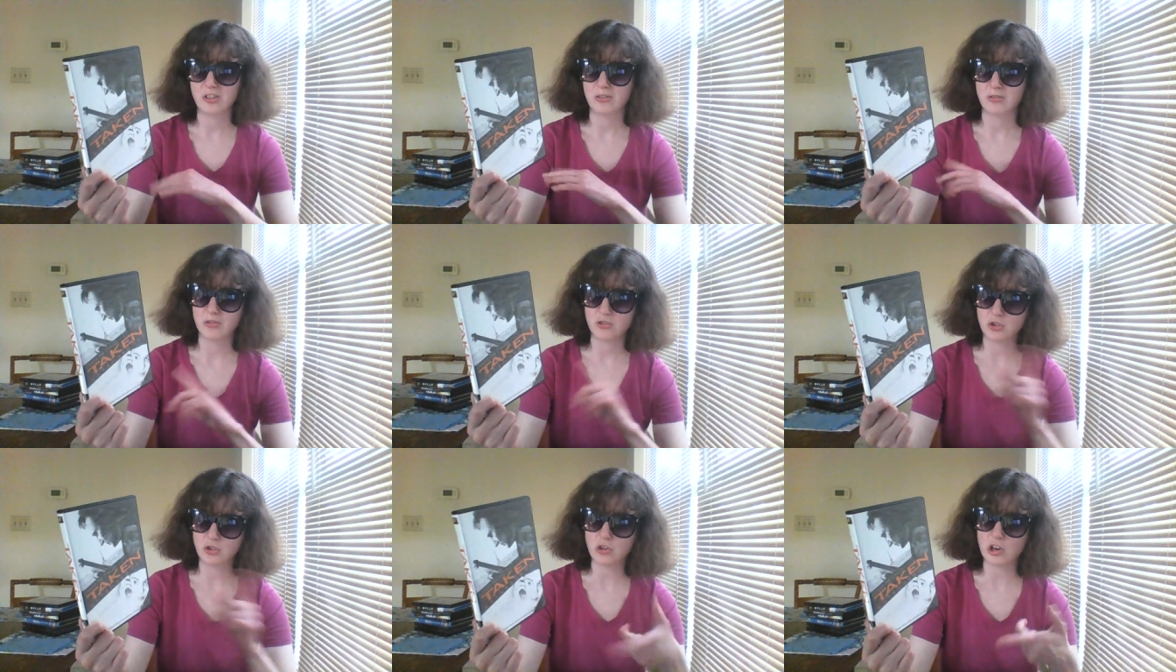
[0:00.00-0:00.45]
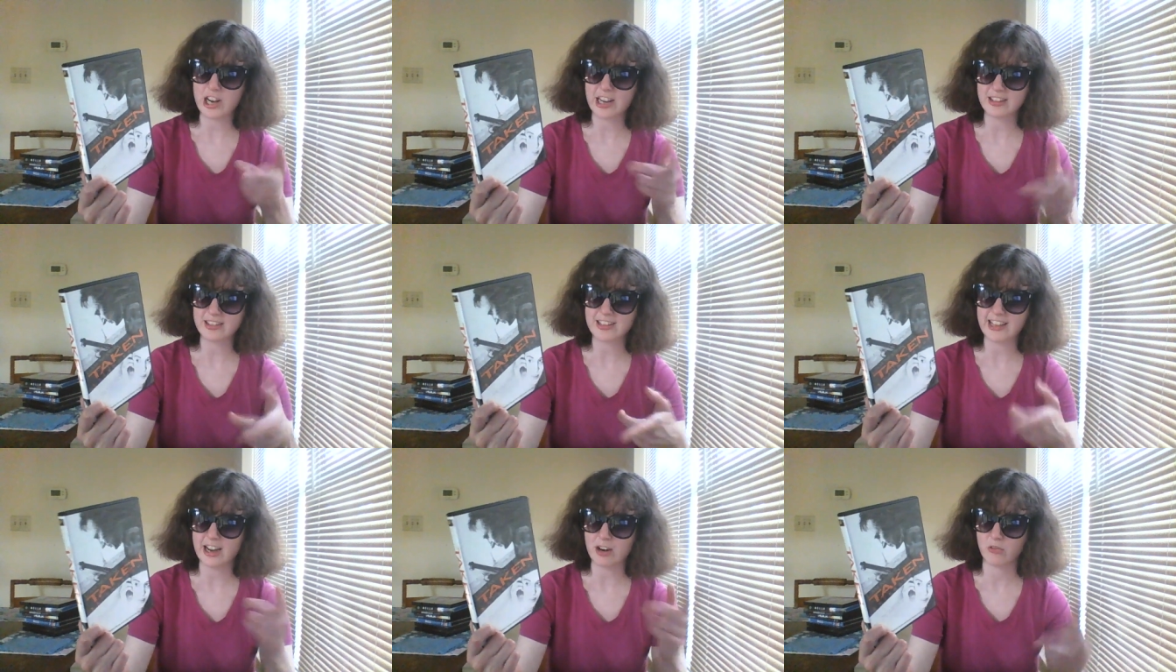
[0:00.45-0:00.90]

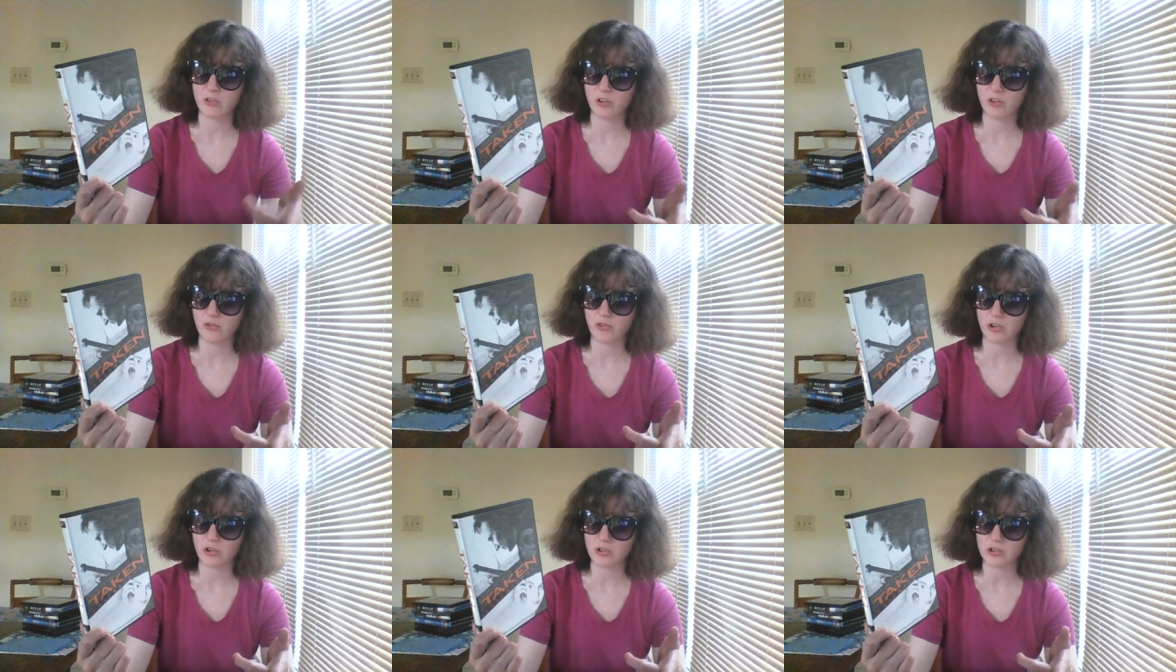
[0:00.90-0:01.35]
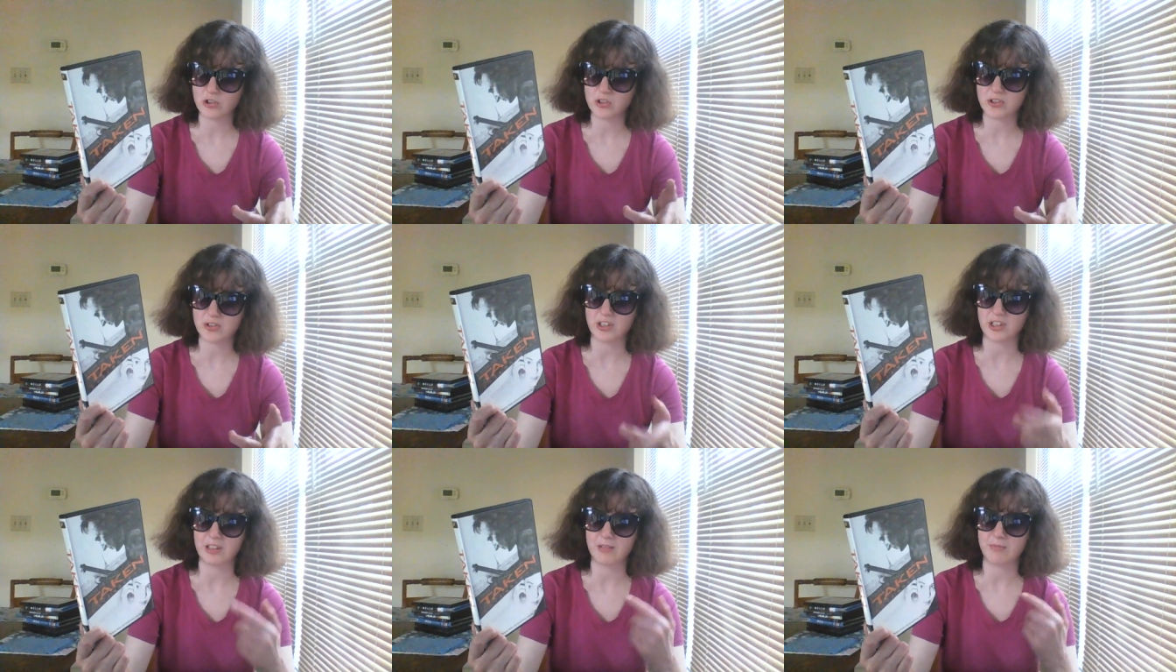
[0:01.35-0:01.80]
Strike that,
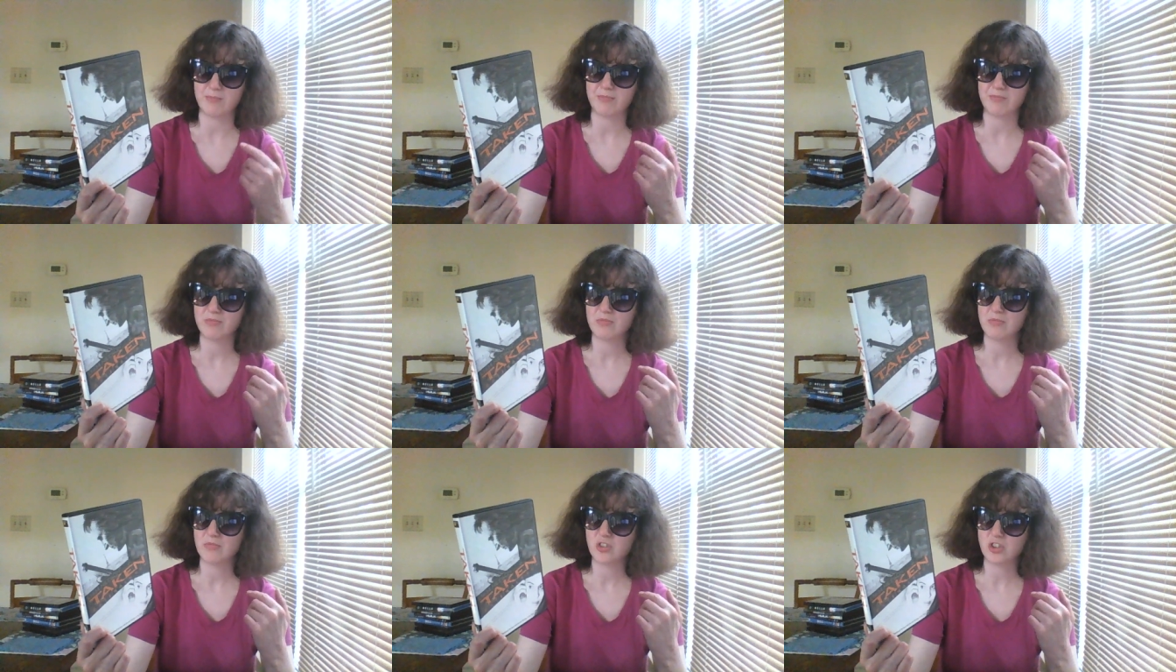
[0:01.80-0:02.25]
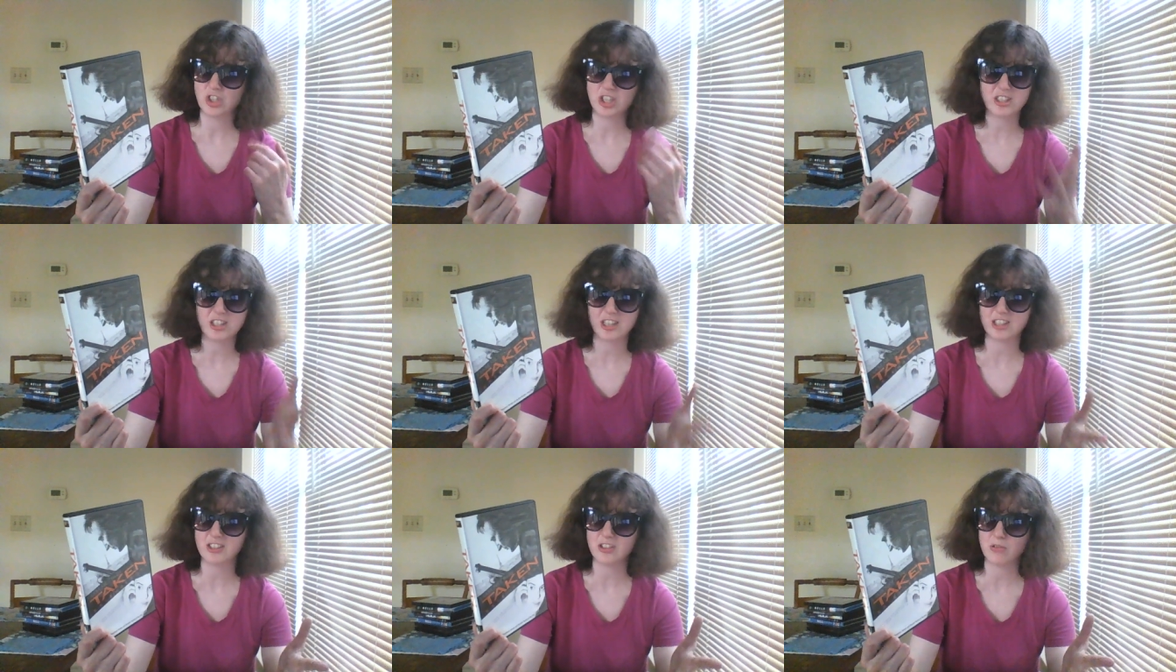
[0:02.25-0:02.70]
reverse it. She
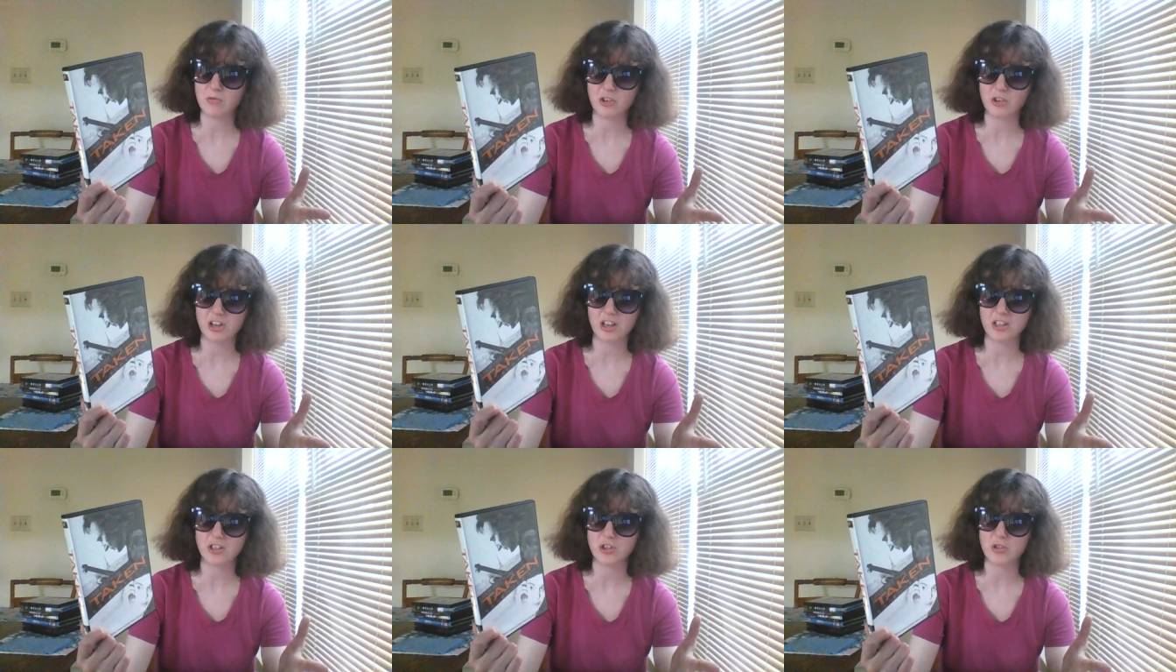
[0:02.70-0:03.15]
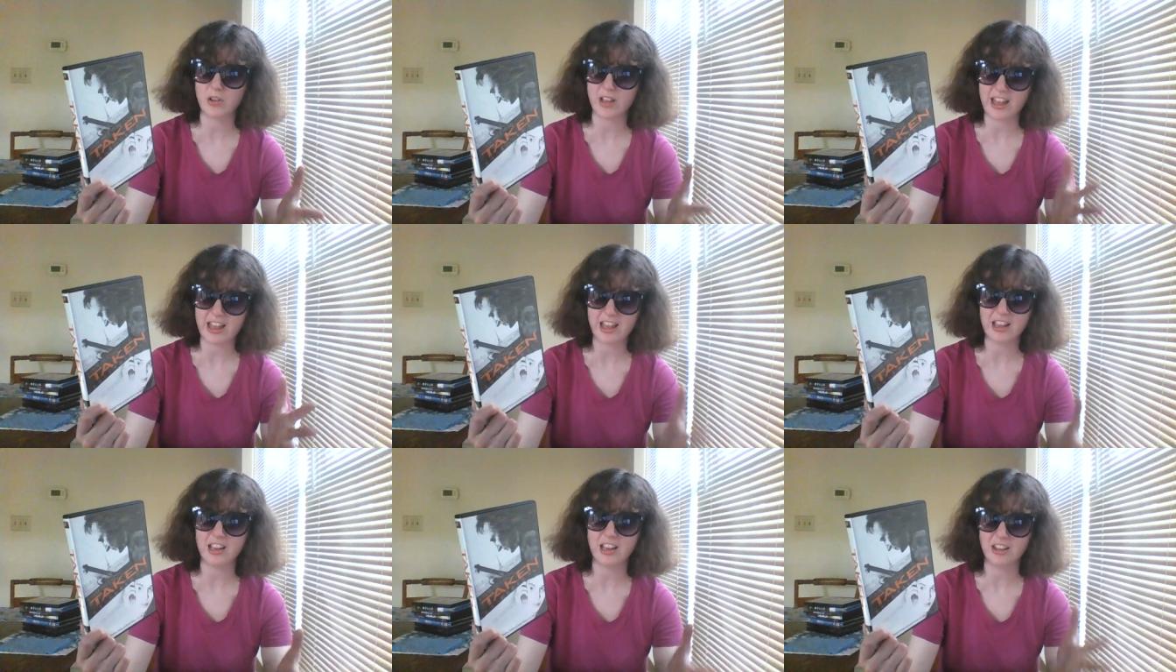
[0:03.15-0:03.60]
doesn't want to do
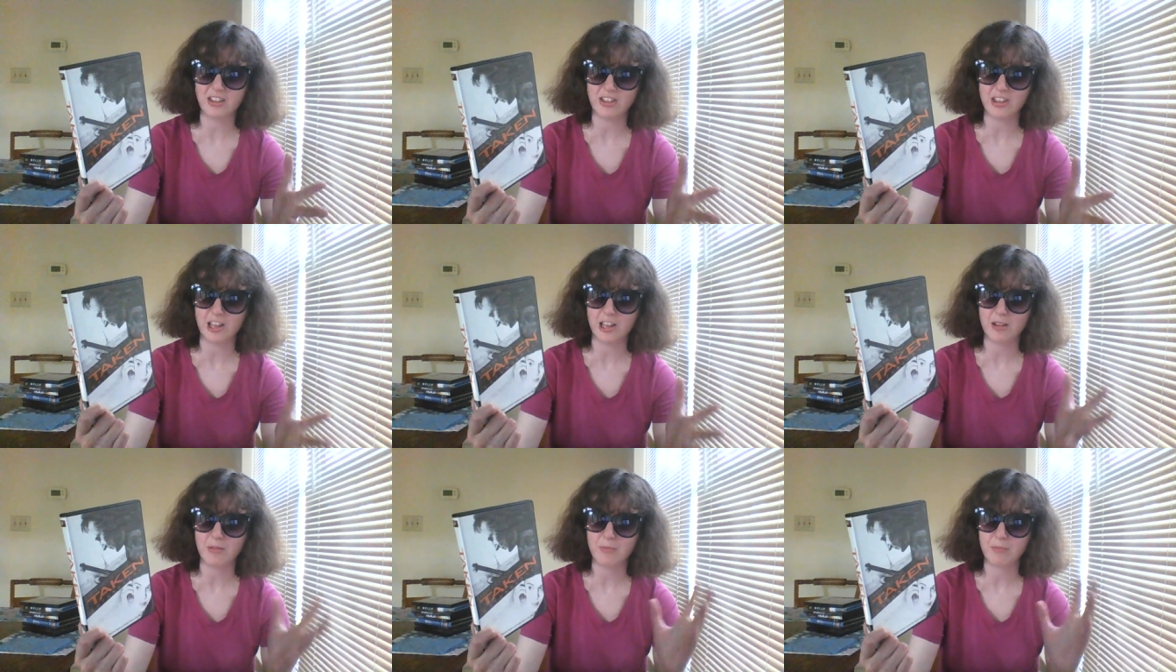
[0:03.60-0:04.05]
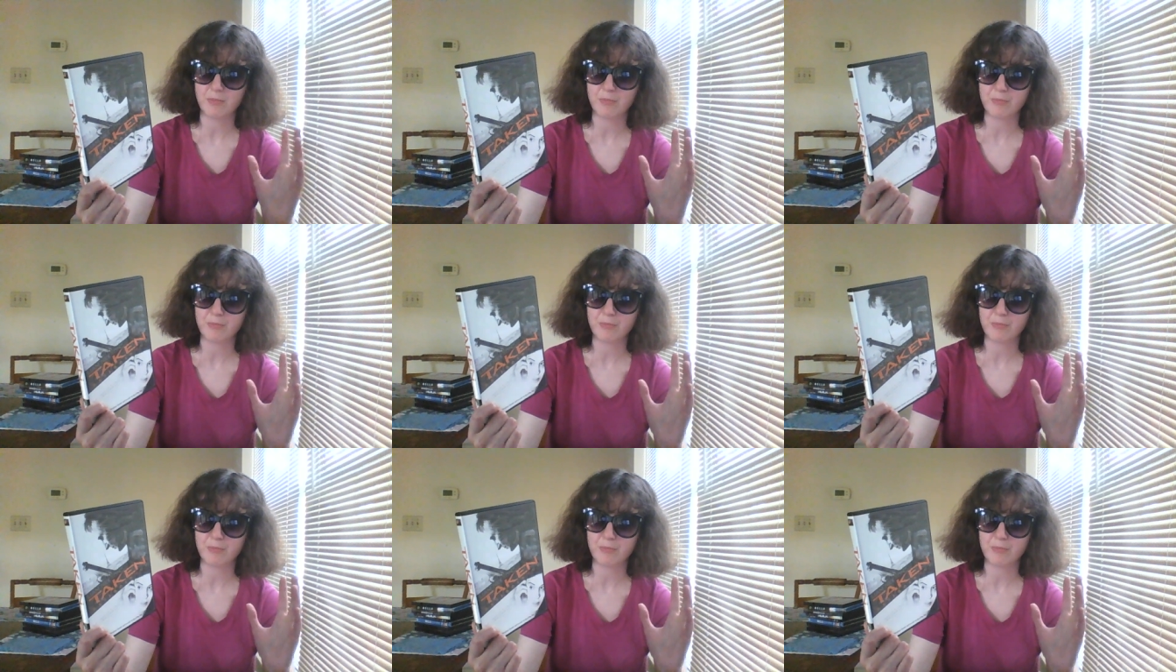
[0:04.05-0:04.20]
anything